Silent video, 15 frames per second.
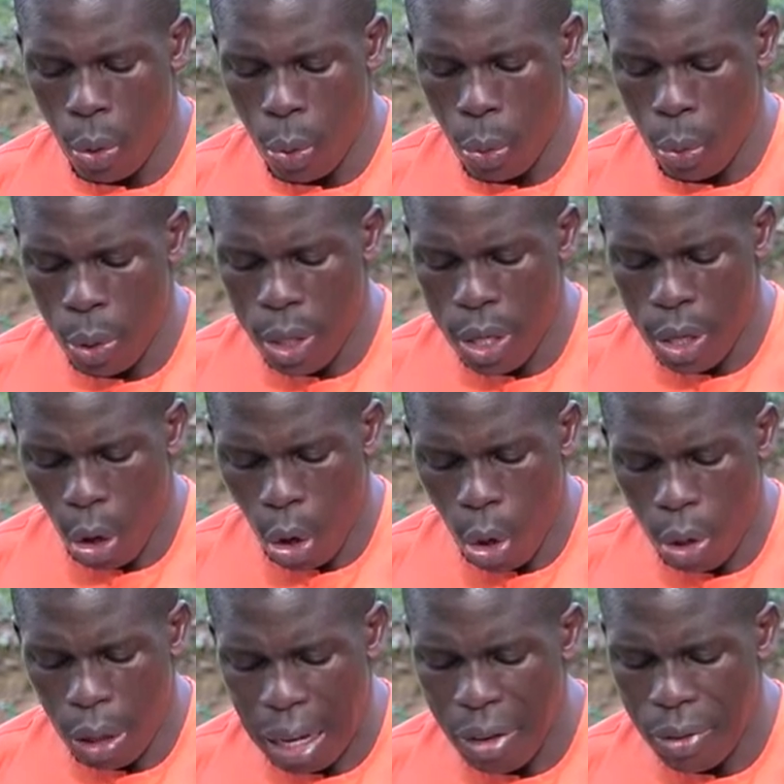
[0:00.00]
We
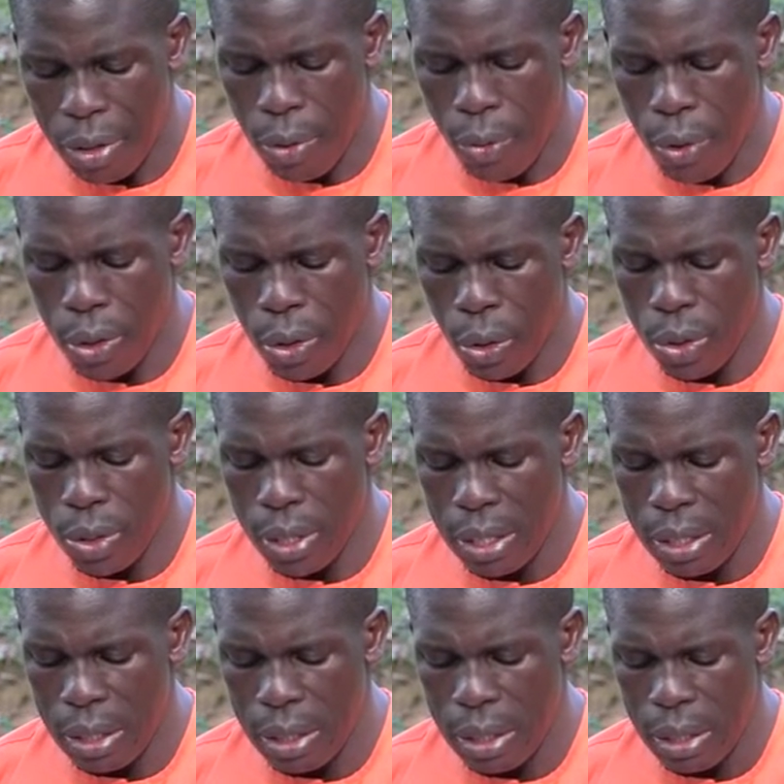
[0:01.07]
all have different
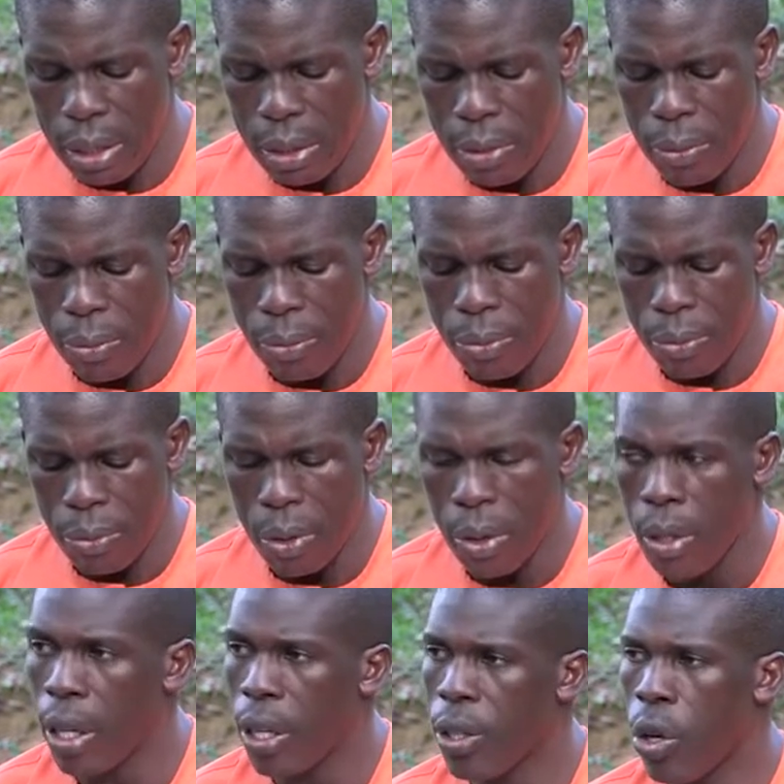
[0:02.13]
concerns.
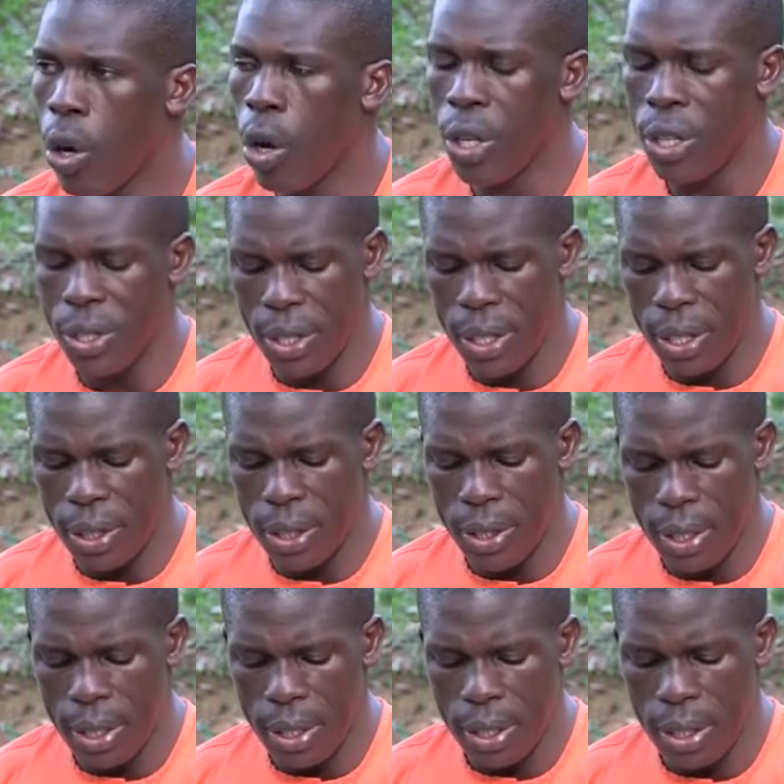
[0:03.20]
And God intends
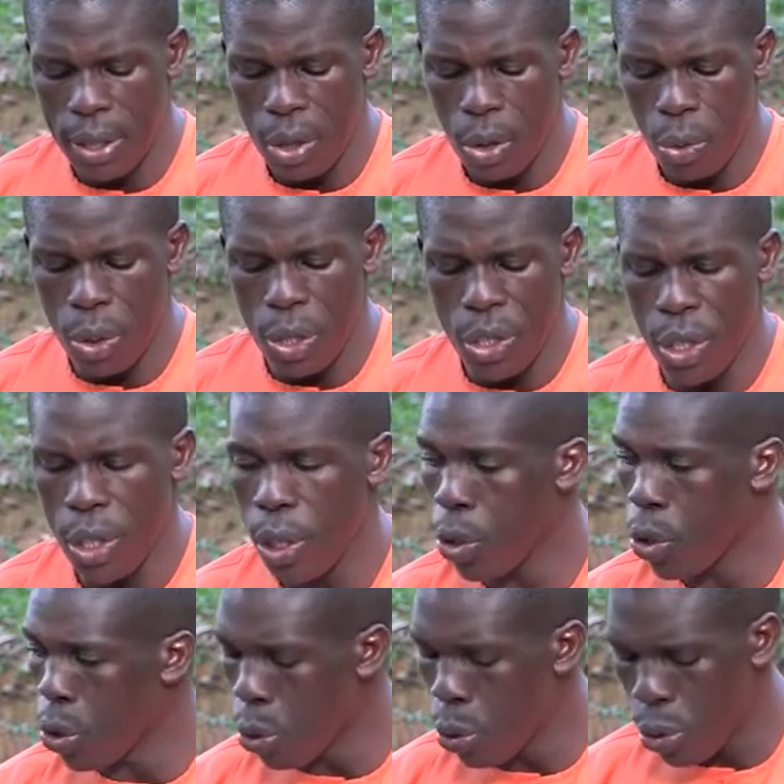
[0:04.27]
that we shall
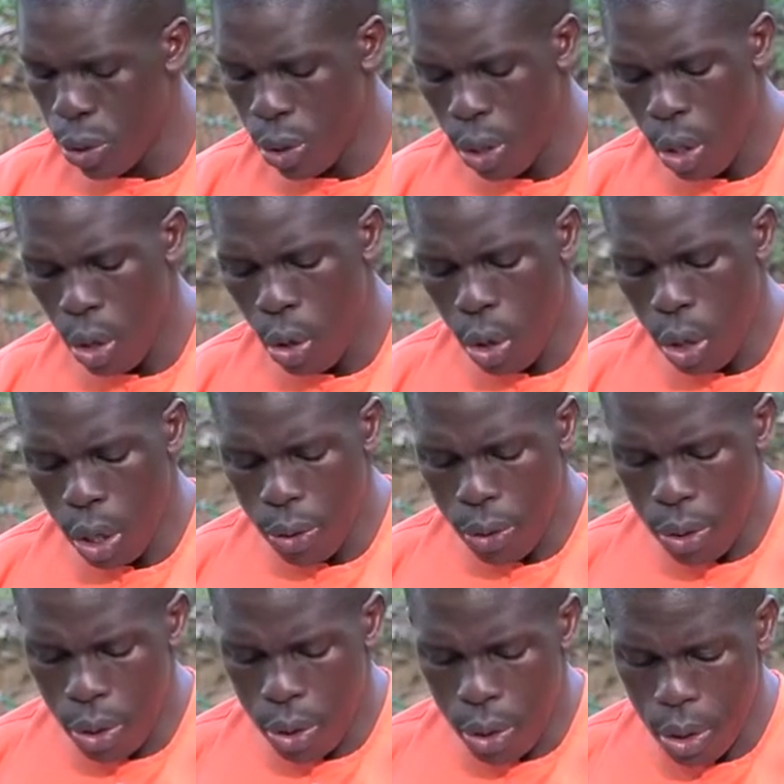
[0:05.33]
use
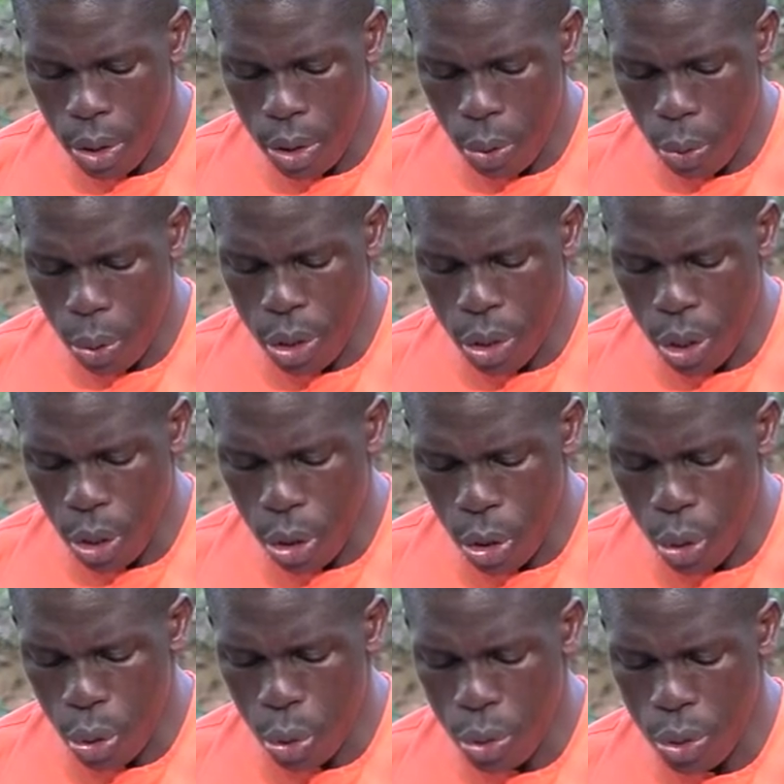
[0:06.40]
the
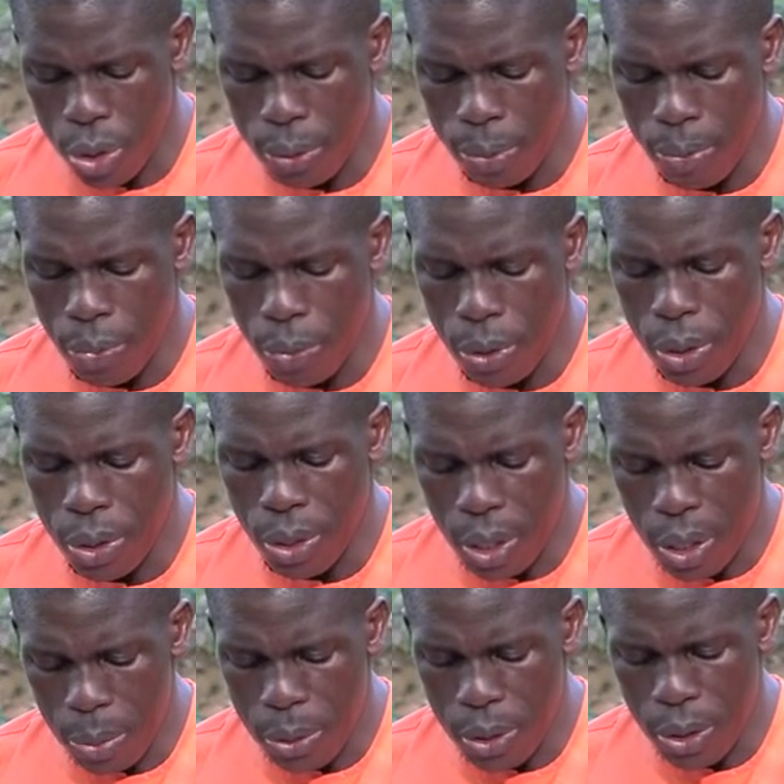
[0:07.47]

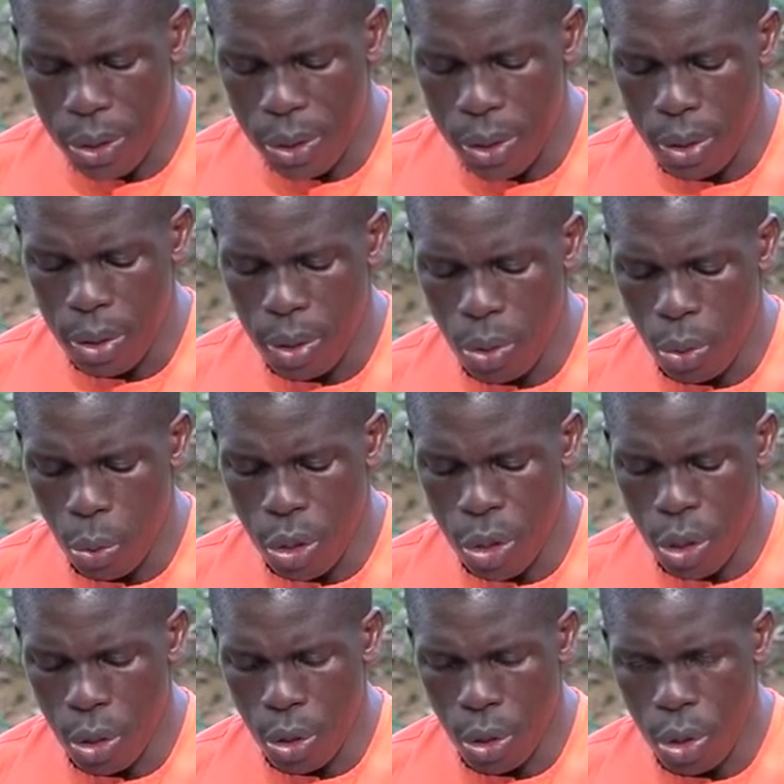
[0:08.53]
scriptures, we
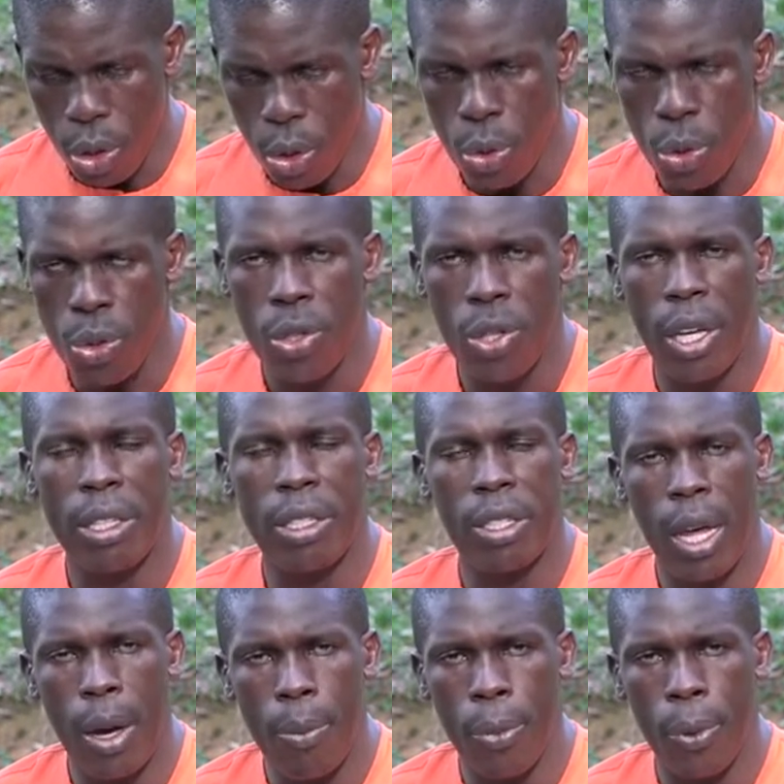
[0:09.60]
shall use the
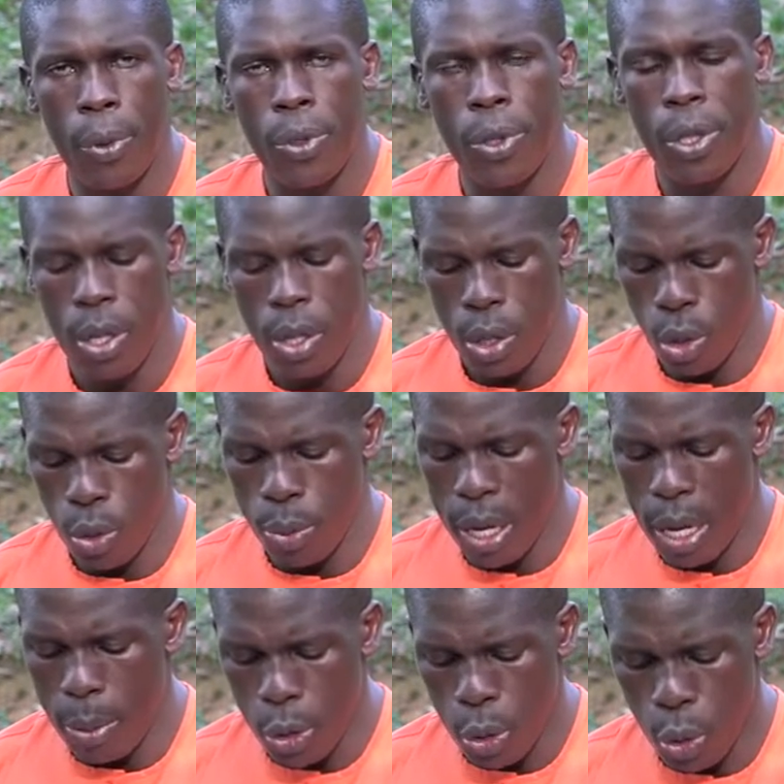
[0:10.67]
examples to
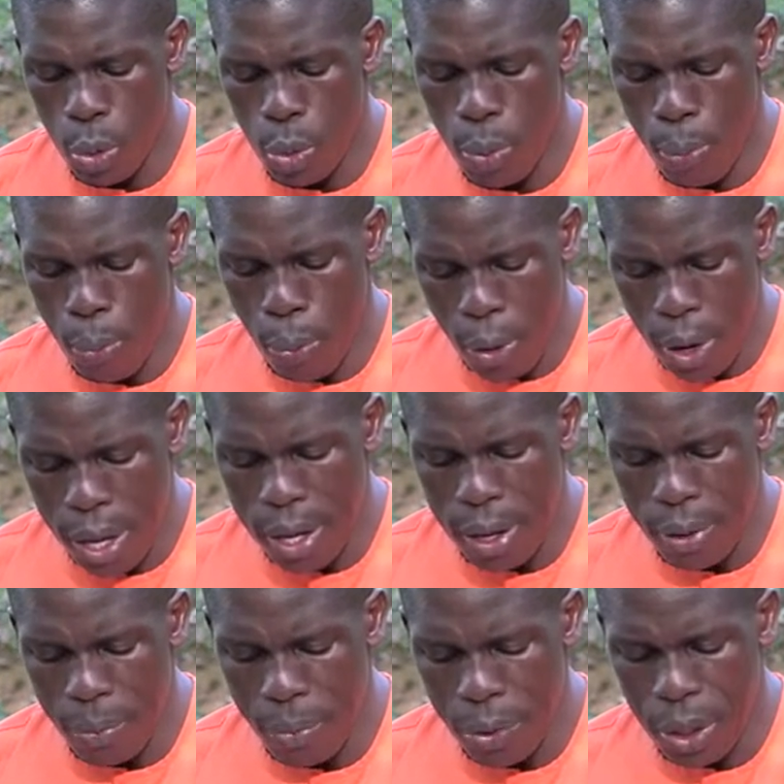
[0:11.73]
be able to
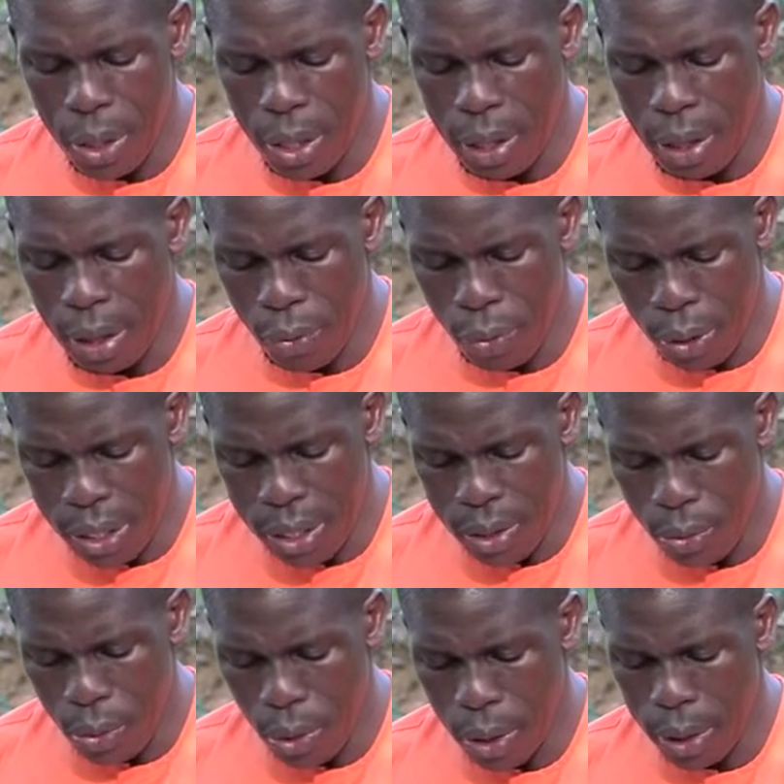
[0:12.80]
pray in an
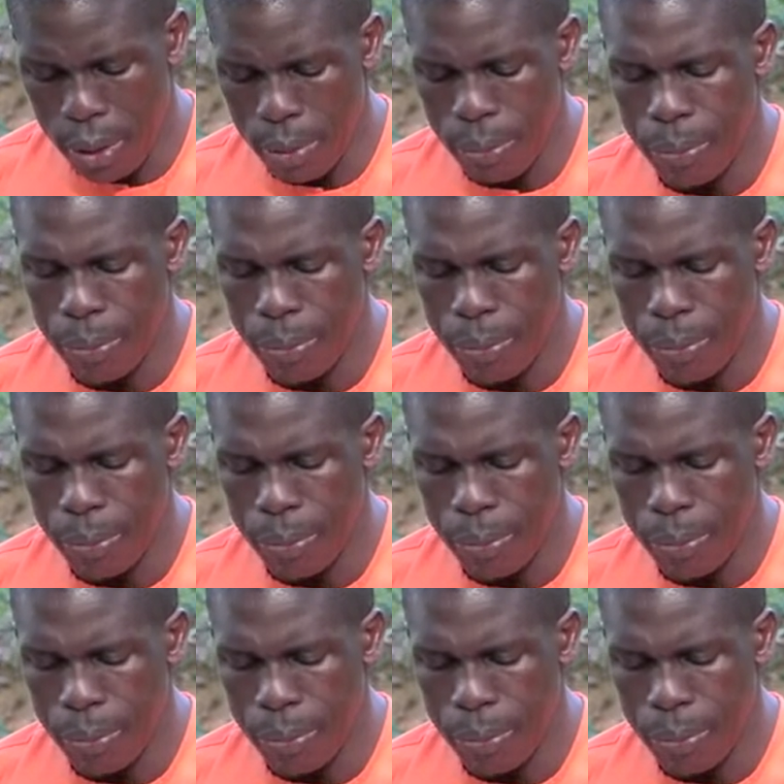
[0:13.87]
effective way.